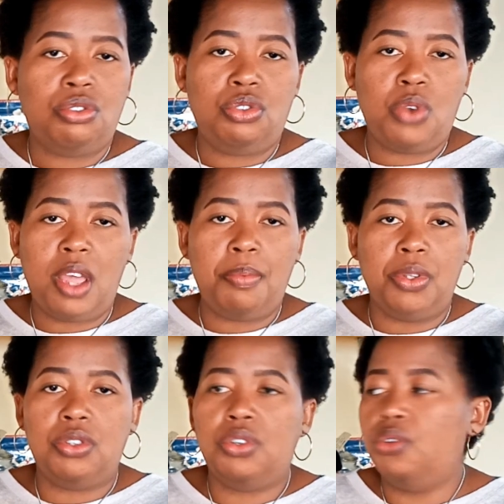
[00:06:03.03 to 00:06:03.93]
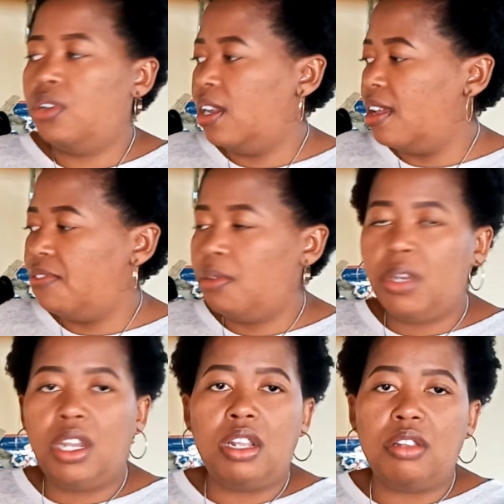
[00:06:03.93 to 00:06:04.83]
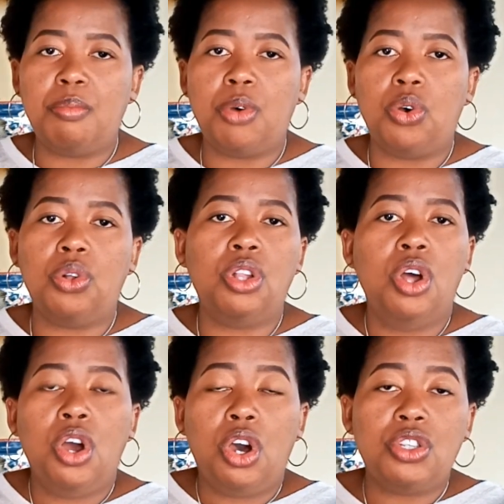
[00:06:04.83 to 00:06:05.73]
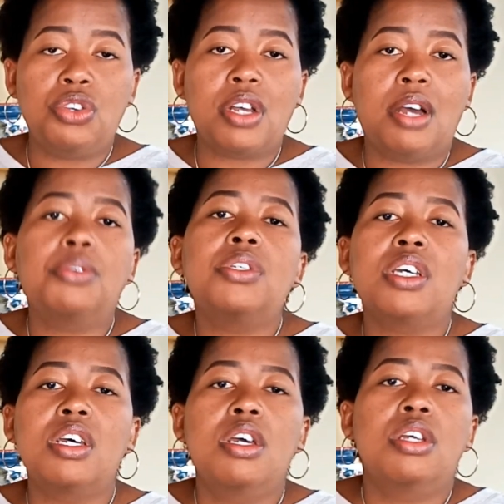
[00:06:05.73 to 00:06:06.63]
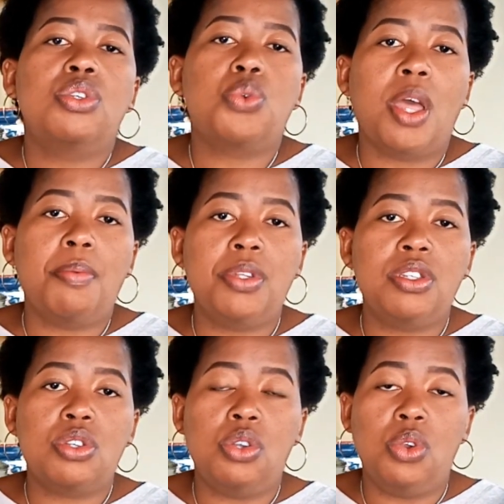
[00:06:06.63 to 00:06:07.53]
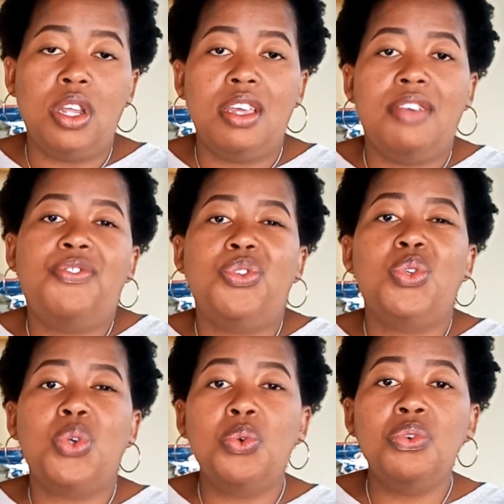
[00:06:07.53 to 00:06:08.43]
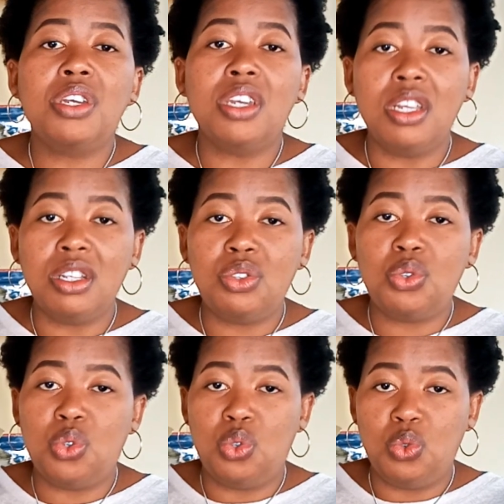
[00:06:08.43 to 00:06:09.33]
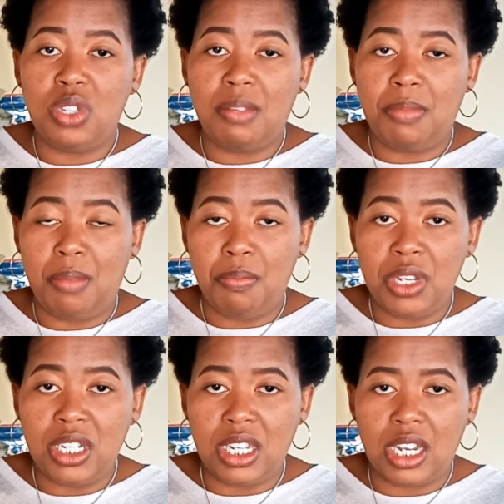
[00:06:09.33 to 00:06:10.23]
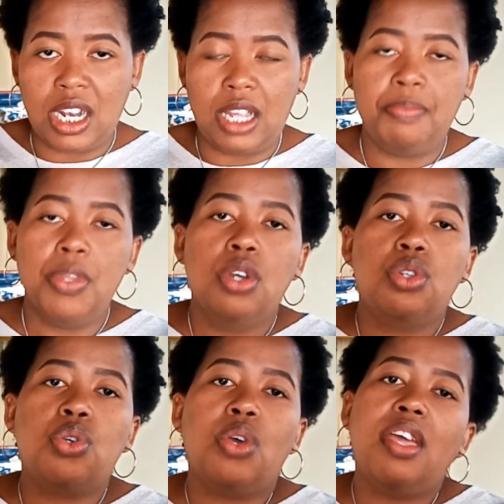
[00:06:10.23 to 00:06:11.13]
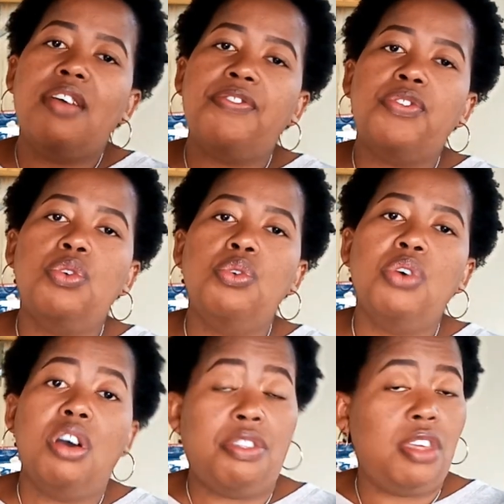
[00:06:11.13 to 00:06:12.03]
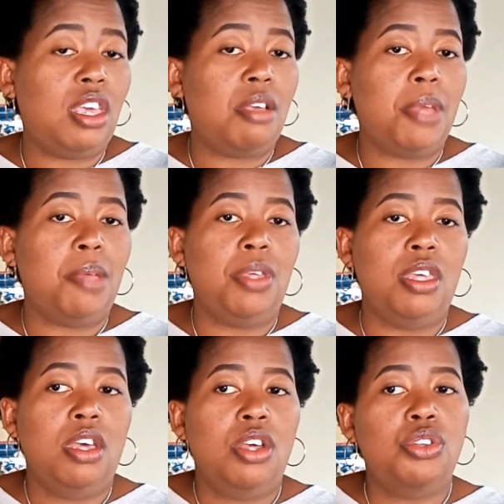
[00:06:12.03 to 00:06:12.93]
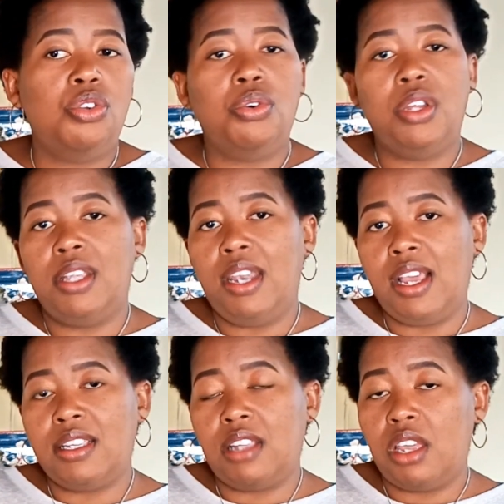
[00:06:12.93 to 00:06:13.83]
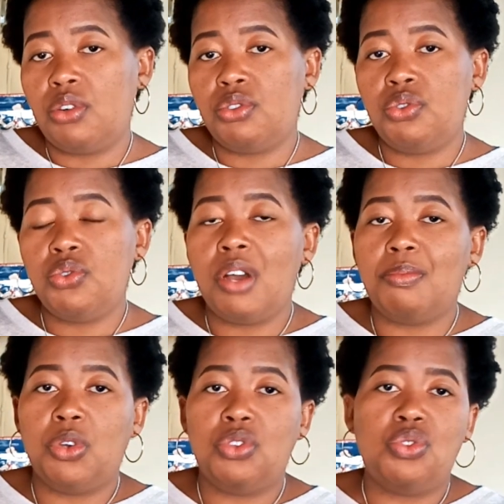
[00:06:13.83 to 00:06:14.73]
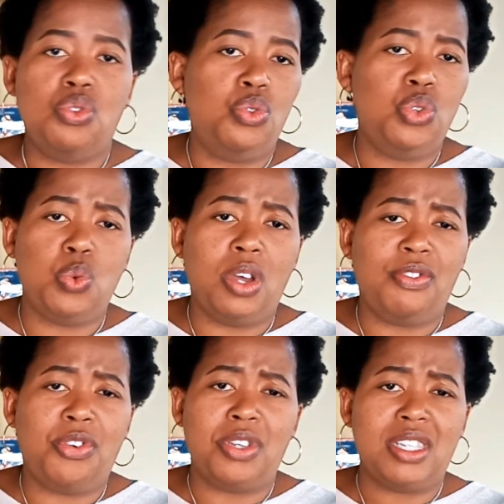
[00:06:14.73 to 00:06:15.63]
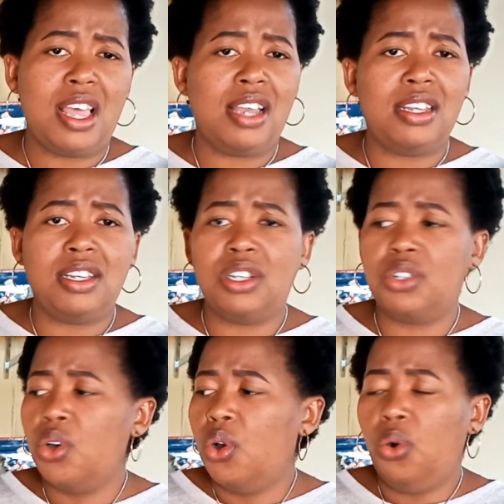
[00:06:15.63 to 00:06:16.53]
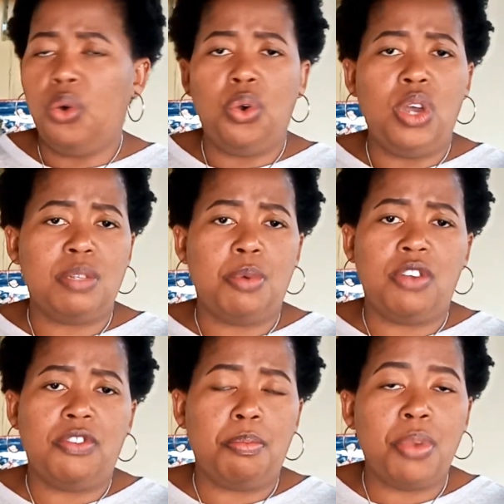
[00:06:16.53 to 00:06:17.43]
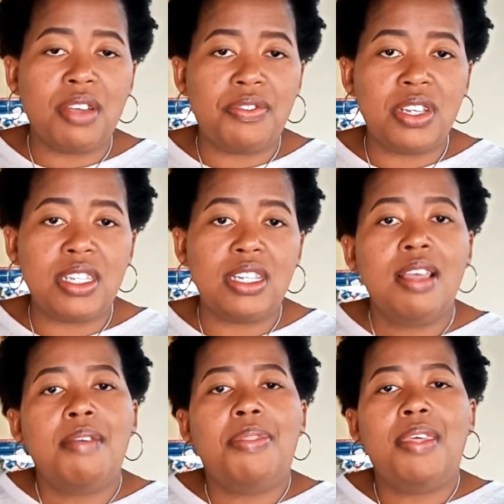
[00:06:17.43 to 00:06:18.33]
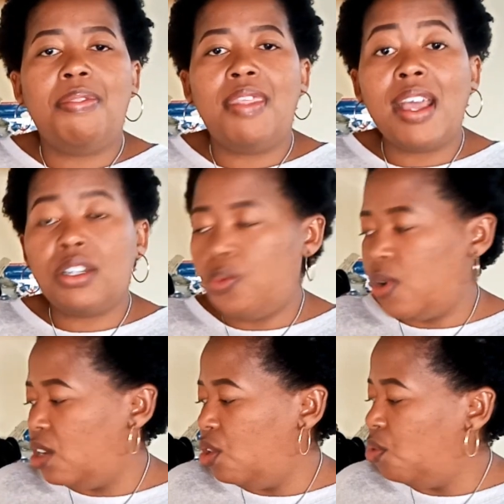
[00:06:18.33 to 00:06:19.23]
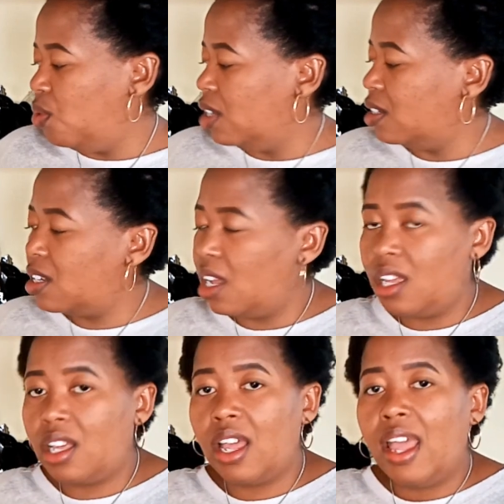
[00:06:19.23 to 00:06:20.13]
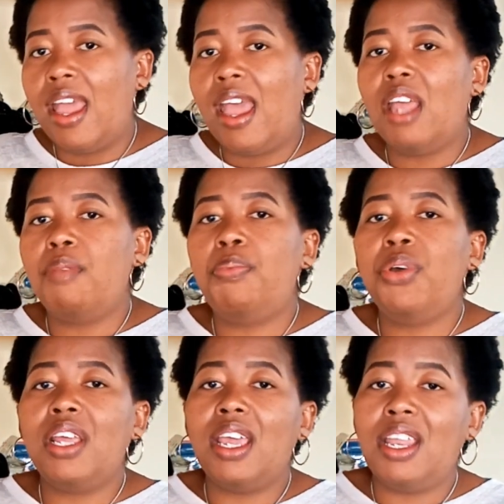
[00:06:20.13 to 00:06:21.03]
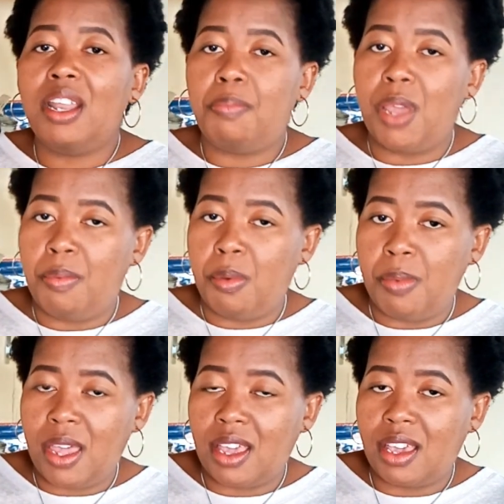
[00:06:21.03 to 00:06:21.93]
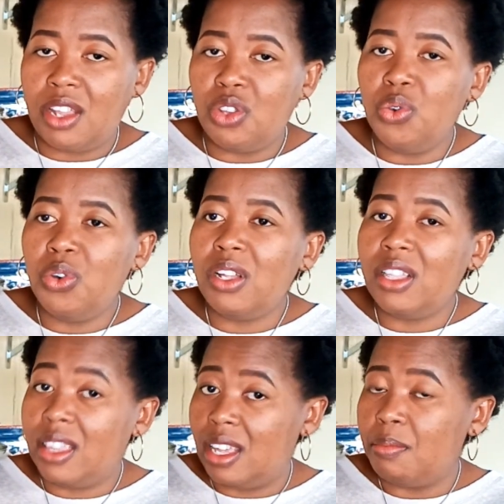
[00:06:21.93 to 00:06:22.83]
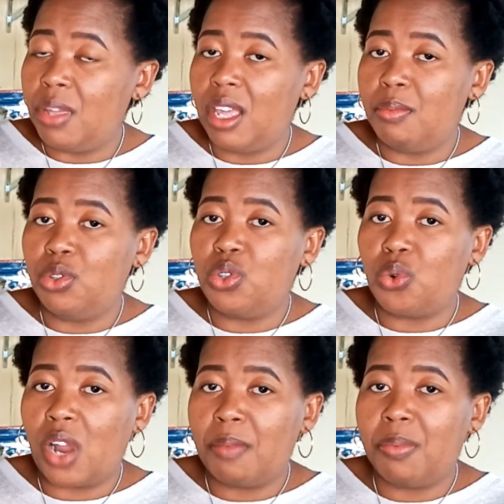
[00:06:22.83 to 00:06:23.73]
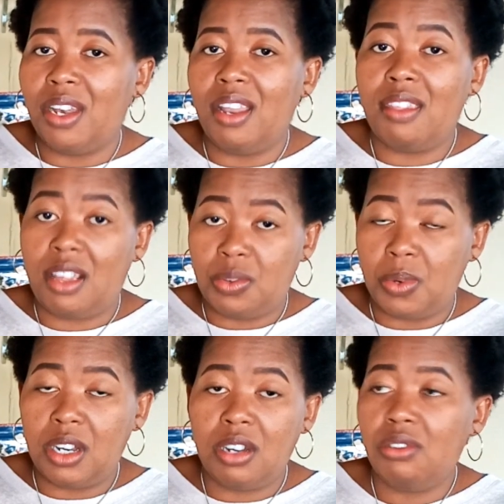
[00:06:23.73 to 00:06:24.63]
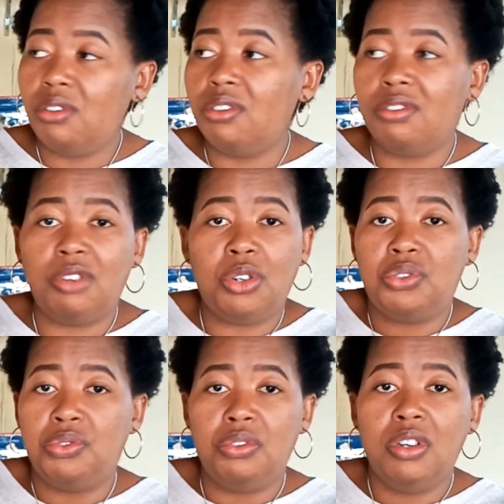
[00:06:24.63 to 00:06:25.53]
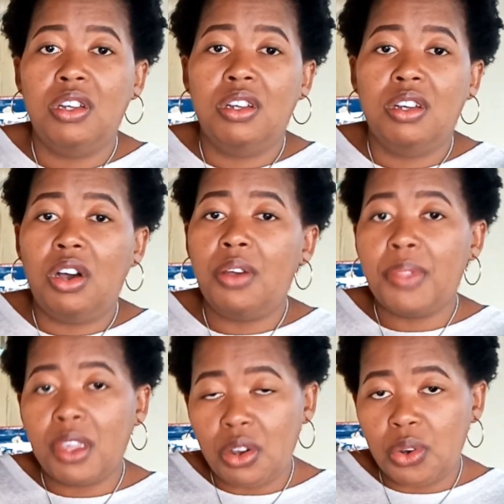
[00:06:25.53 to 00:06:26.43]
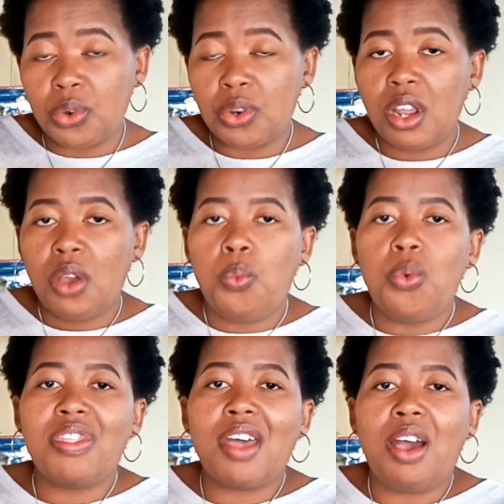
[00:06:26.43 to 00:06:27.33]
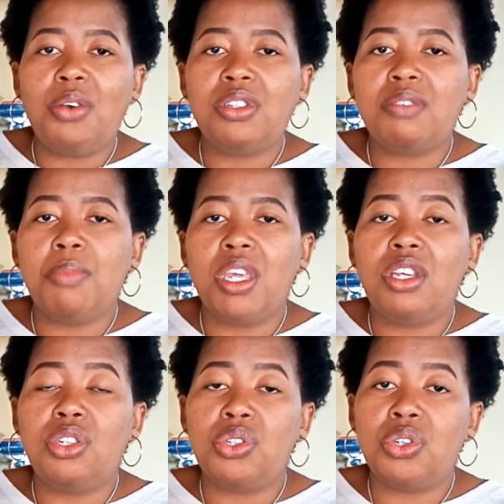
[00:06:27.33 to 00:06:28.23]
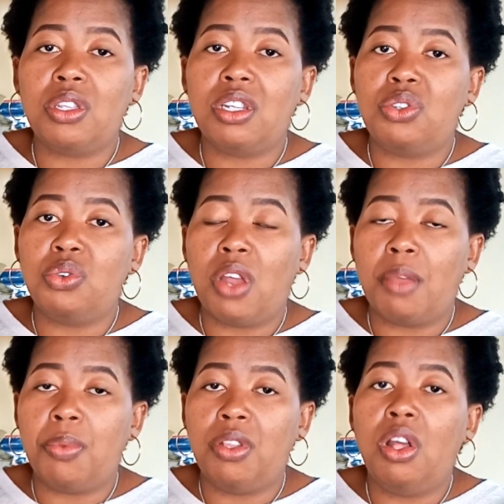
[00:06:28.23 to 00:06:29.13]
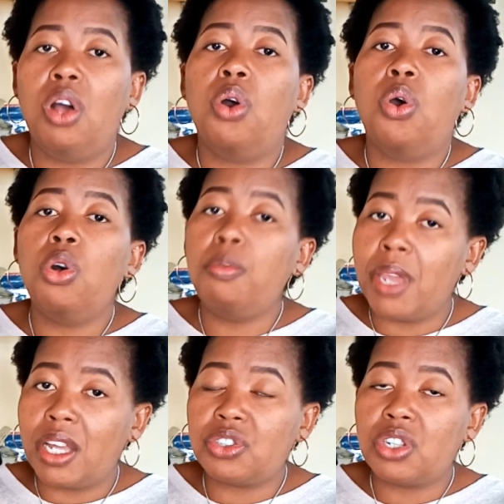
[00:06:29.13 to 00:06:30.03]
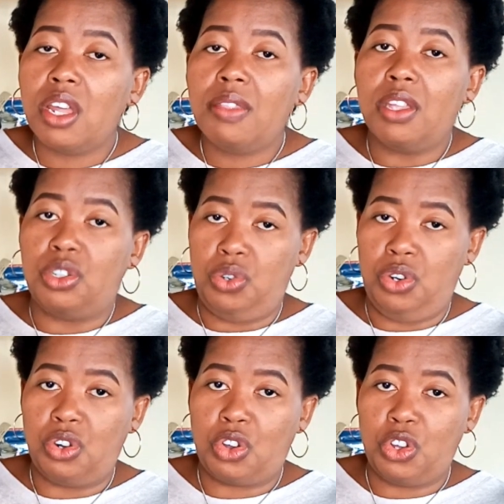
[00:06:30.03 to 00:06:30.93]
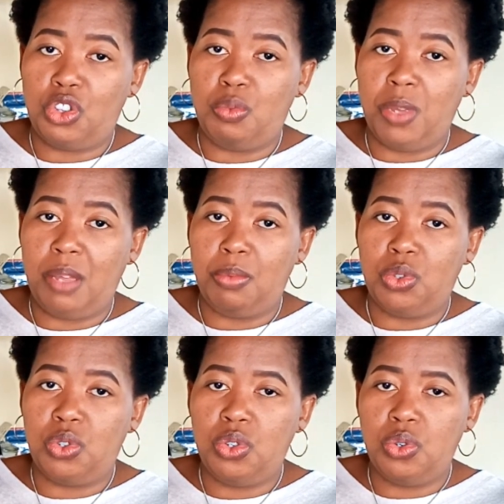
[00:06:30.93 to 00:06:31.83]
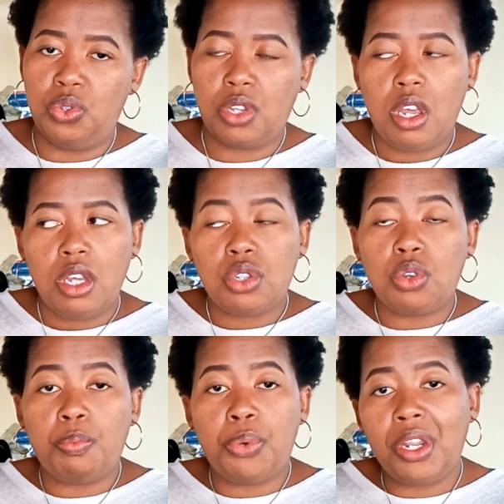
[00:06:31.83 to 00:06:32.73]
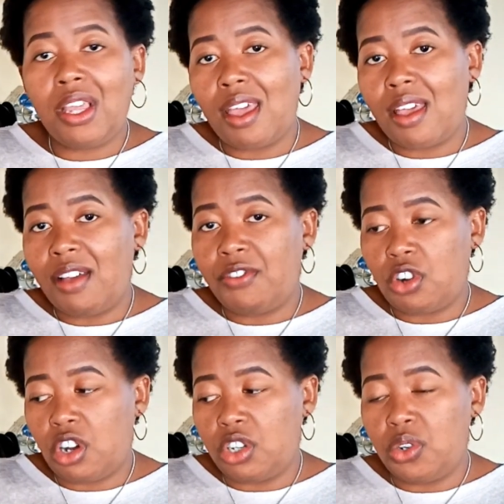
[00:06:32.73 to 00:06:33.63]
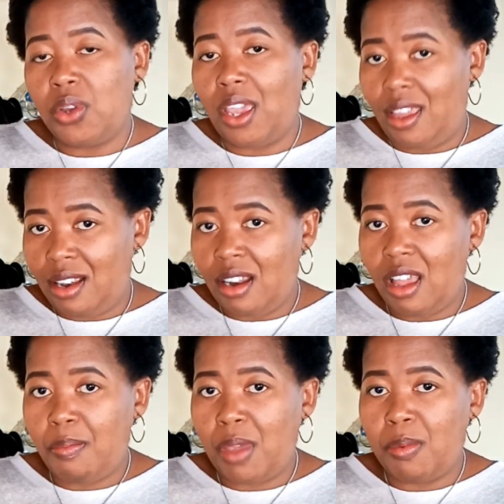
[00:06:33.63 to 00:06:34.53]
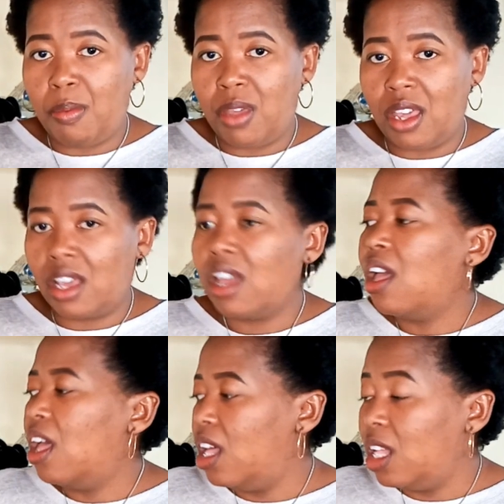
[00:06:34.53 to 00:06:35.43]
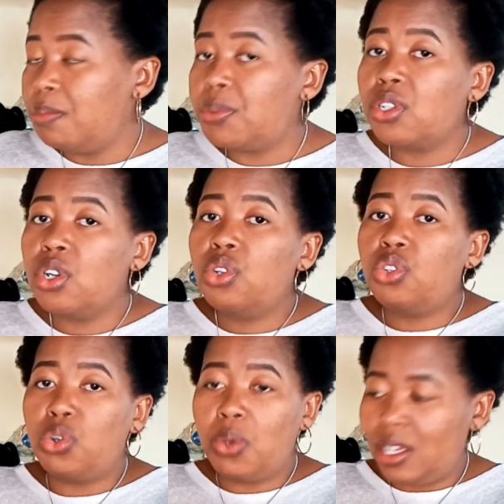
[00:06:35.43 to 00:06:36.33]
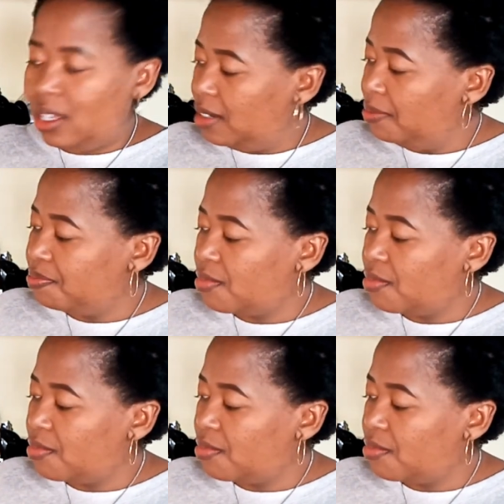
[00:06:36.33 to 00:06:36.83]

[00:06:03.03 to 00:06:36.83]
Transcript: to ripen. So you can have them in a little bowl on your counter to ripen slowly if you don't need to use them immediately. So if you are thinking maybe, in the next day or two, I'm going to use one for a salad or as part of a breakfast, then that one you can take and put in a paper bag, and you will then be able to ripen that one or two on their own without making sure that you ripen a whole batch that you're not going to be able to use. So putting avocado in a paper bag helps to quicken